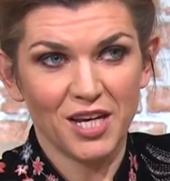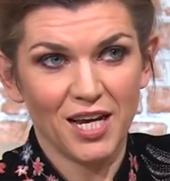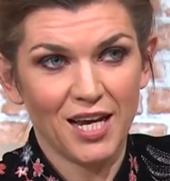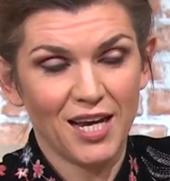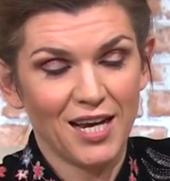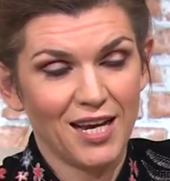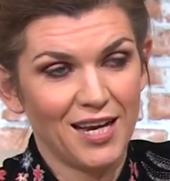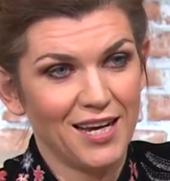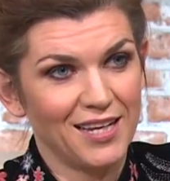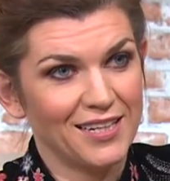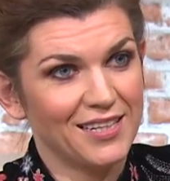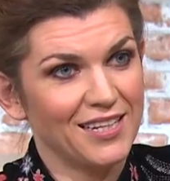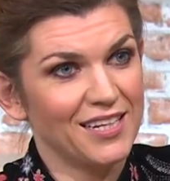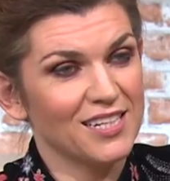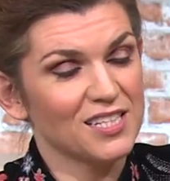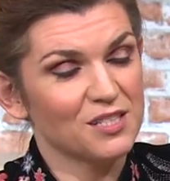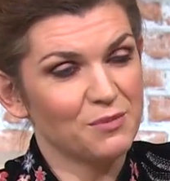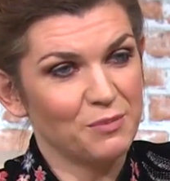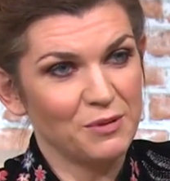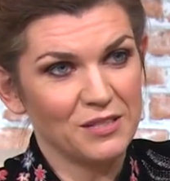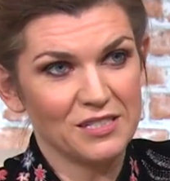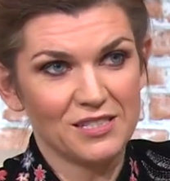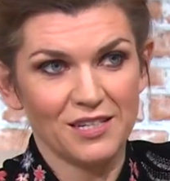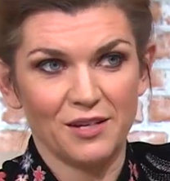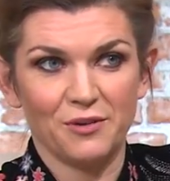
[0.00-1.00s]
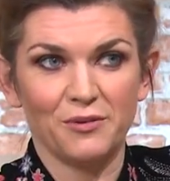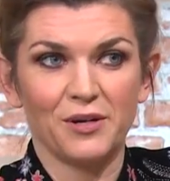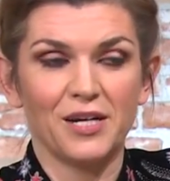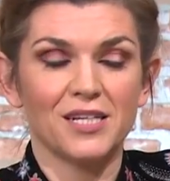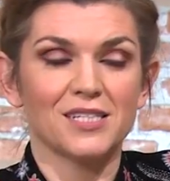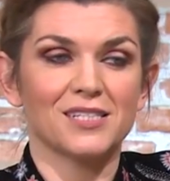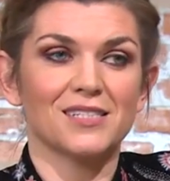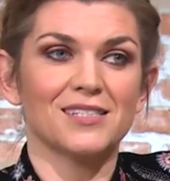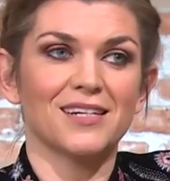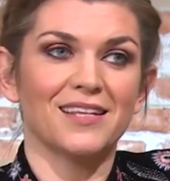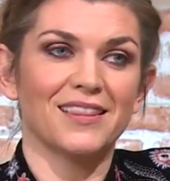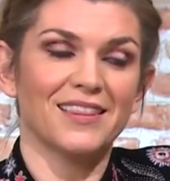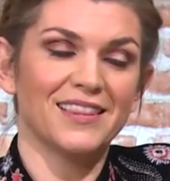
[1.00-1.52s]
Yeah, and then Spin
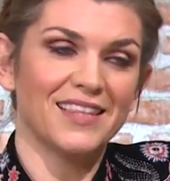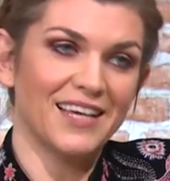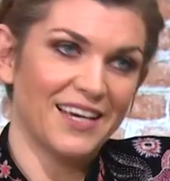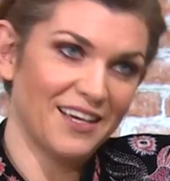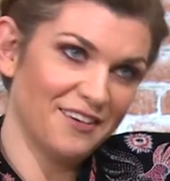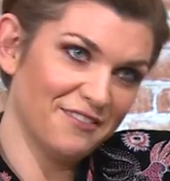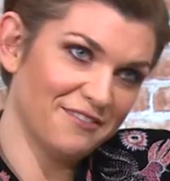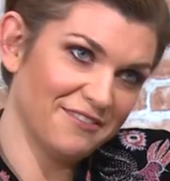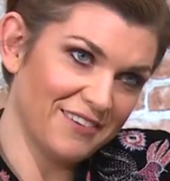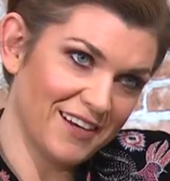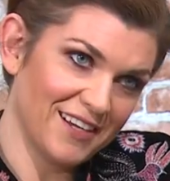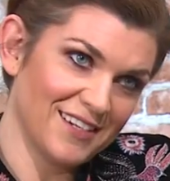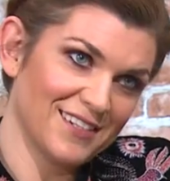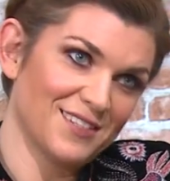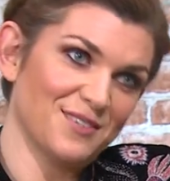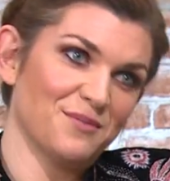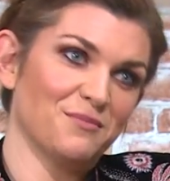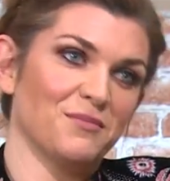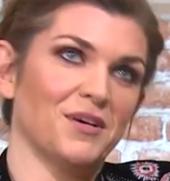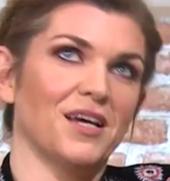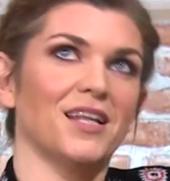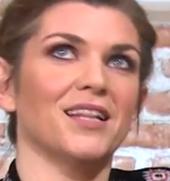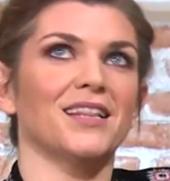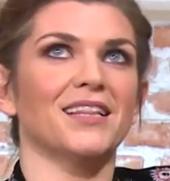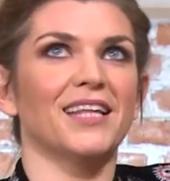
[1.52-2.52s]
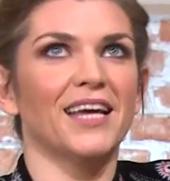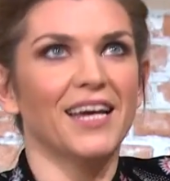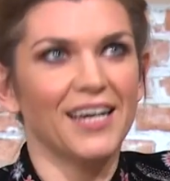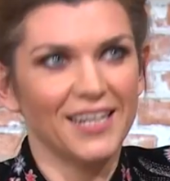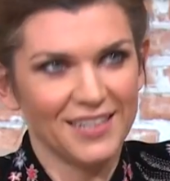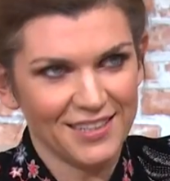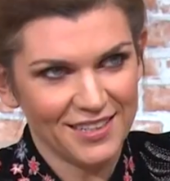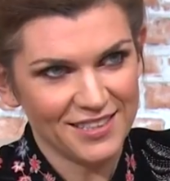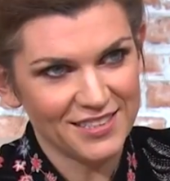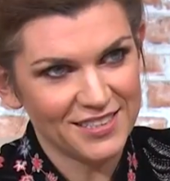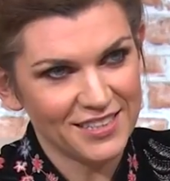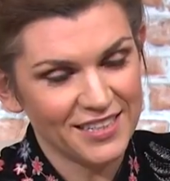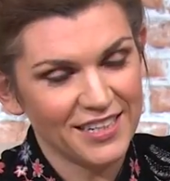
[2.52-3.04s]
Southwest and then Phantom and
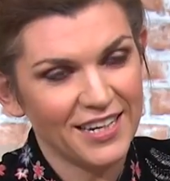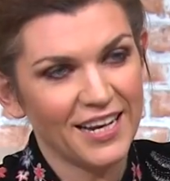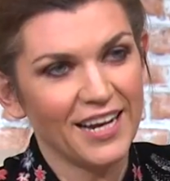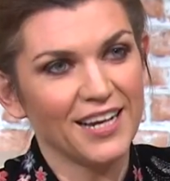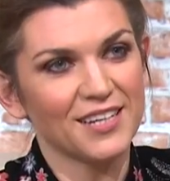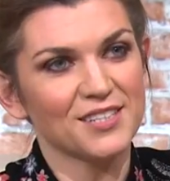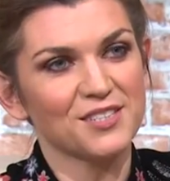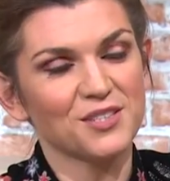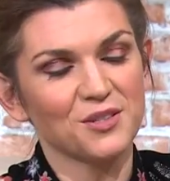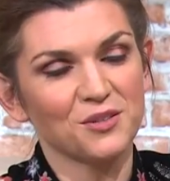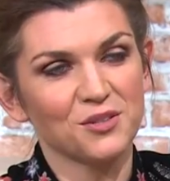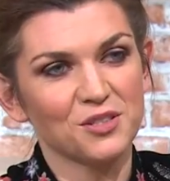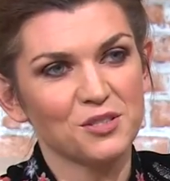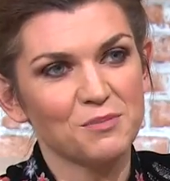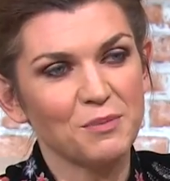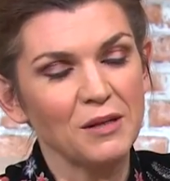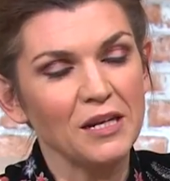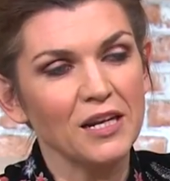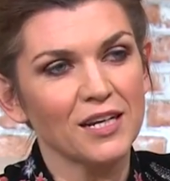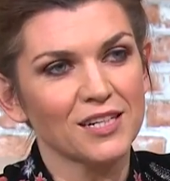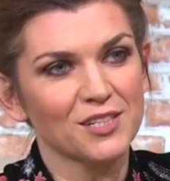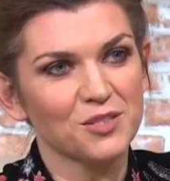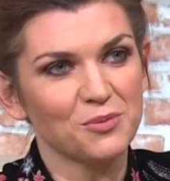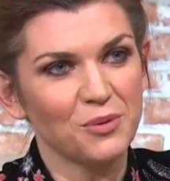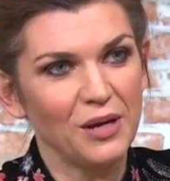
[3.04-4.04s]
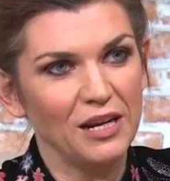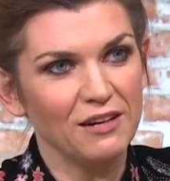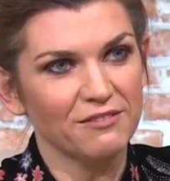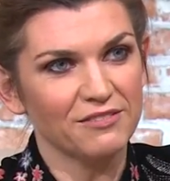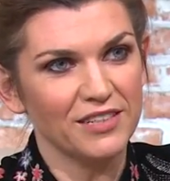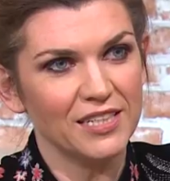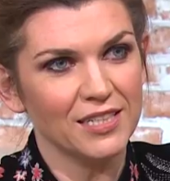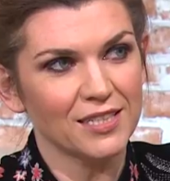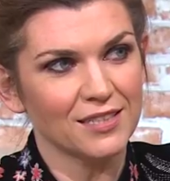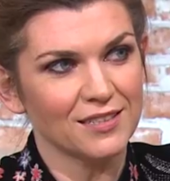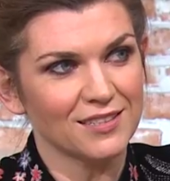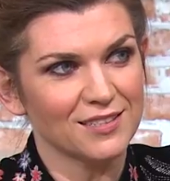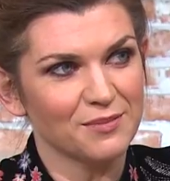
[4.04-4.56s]
then 90. Yeah, so it's been like 12
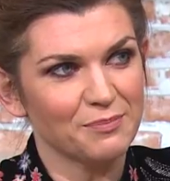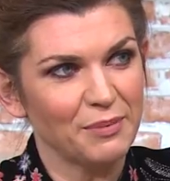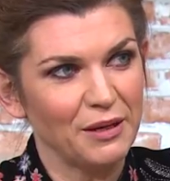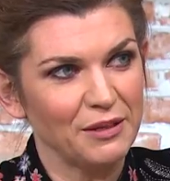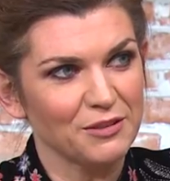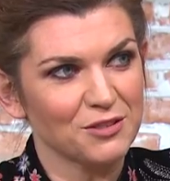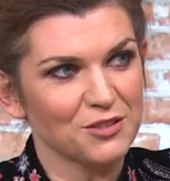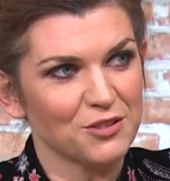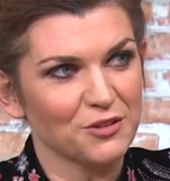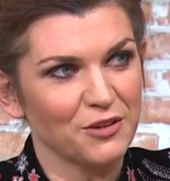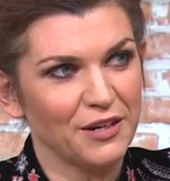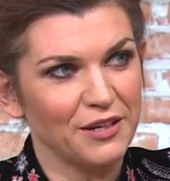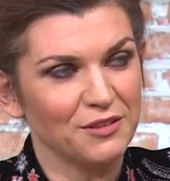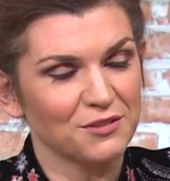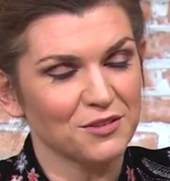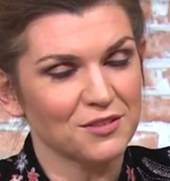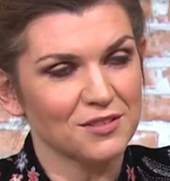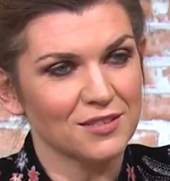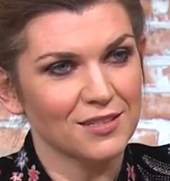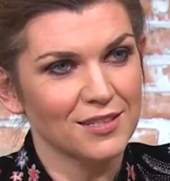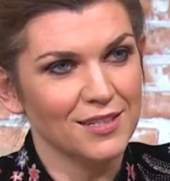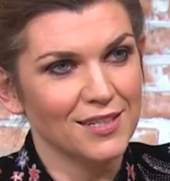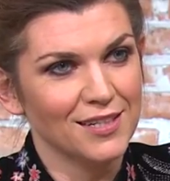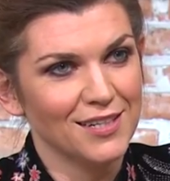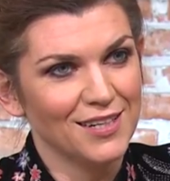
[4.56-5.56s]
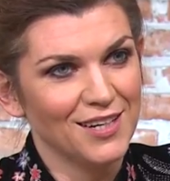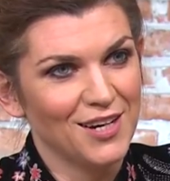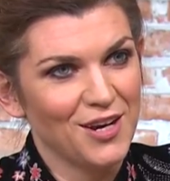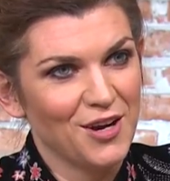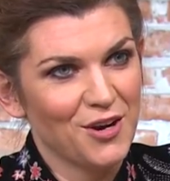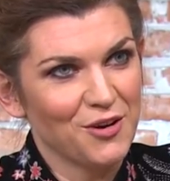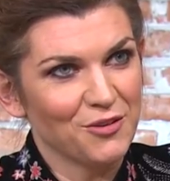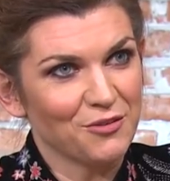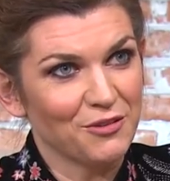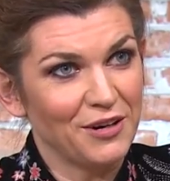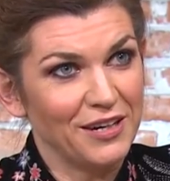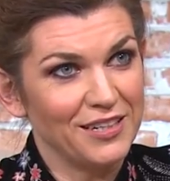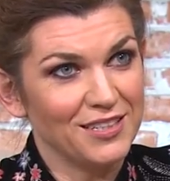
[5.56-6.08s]
years bouncing around
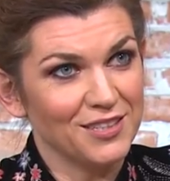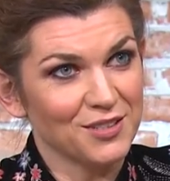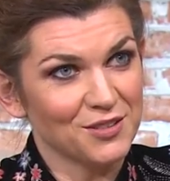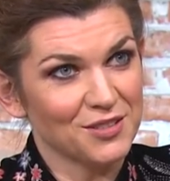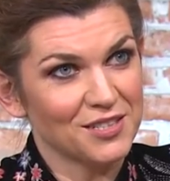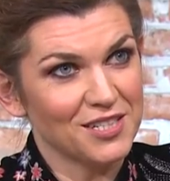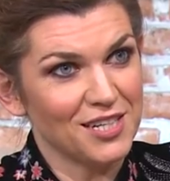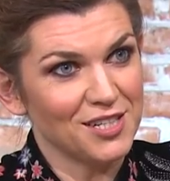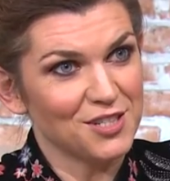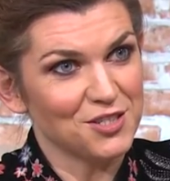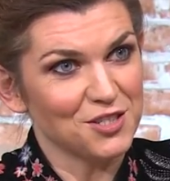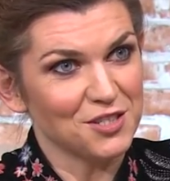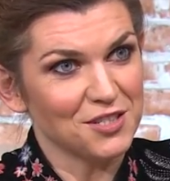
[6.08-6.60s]
radio stations.